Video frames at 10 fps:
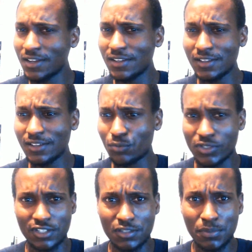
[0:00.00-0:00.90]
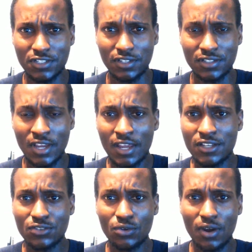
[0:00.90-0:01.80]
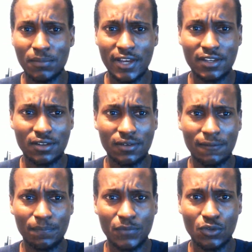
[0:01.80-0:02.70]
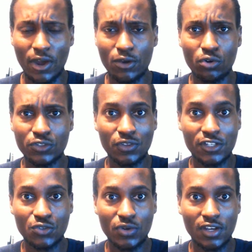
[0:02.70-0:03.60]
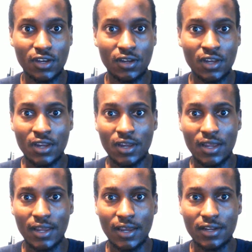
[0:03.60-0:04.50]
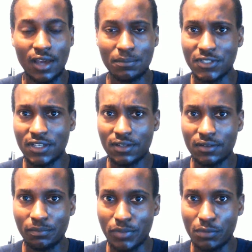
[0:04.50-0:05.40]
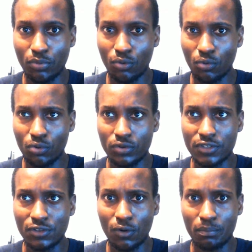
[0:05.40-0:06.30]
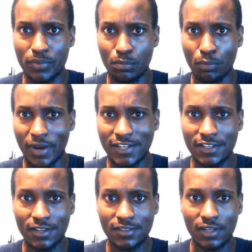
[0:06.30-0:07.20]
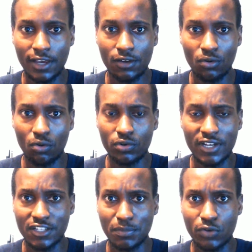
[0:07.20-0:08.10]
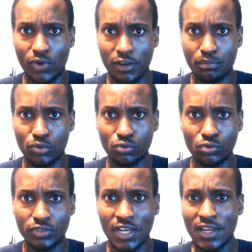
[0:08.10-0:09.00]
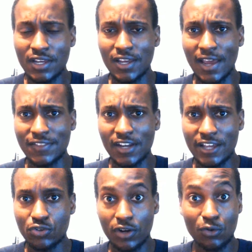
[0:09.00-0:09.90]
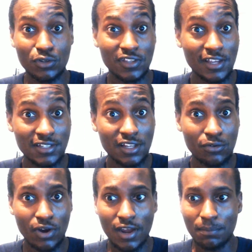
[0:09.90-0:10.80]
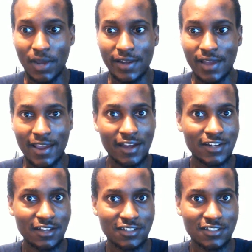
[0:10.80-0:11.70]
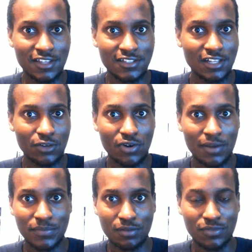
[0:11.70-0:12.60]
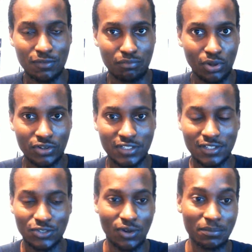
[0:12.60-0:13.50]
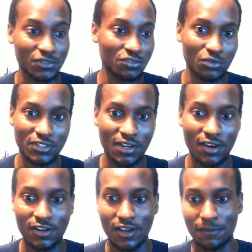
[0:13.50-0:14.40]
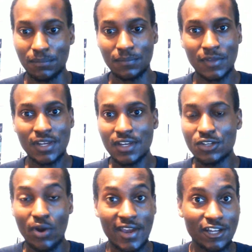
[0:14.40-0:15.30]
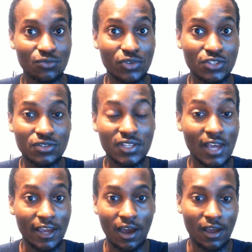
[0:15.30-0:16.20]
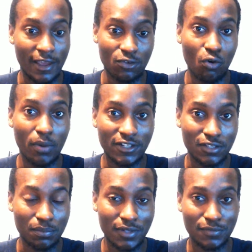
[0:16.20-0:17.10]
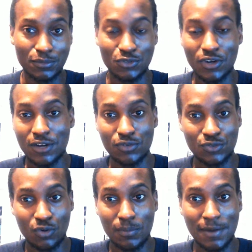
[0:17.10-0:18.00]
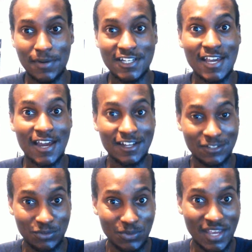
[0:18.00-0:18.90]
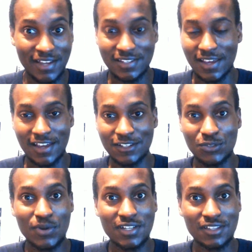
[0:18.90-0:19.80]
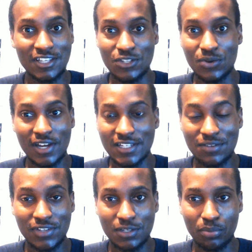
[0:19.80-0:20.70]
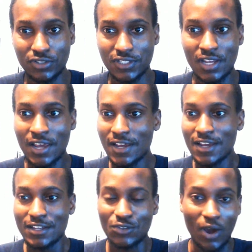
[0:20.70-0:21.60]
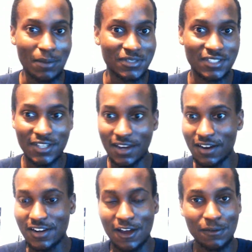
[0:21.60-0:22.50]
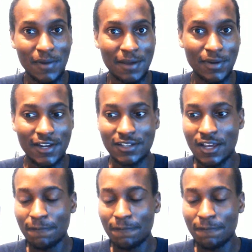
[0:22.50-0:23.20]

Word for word: It was suspicious. So I'm like, so I go into their Twitter and I'm seeing people, you know, people panicking. They're like, oh, it has been rug pulled. And then I try to go to their Telegram and I can't access their Telegram. They've blocked it. So I'm so scared. You know, I can't, then I go back to the platform to try and withdraw my money. I can't do that. I can't do anything. You can't even deposit. So I'm scared out of my mind.